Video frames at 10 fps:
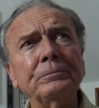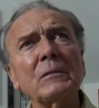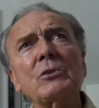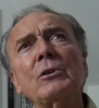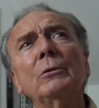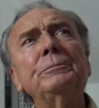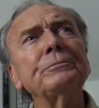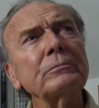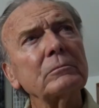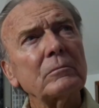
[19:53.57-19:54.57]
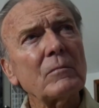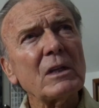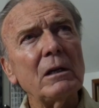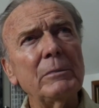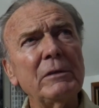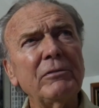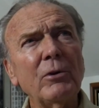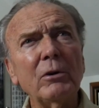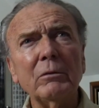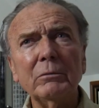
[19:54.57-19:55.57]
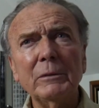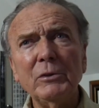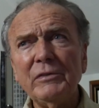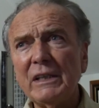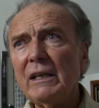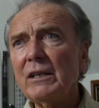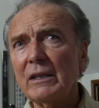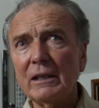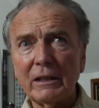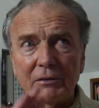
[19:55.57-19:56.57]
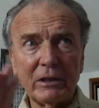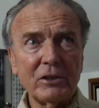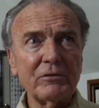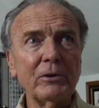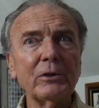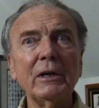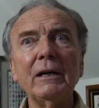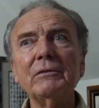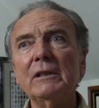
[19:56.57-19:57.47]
So before removing anything, everything's photographed.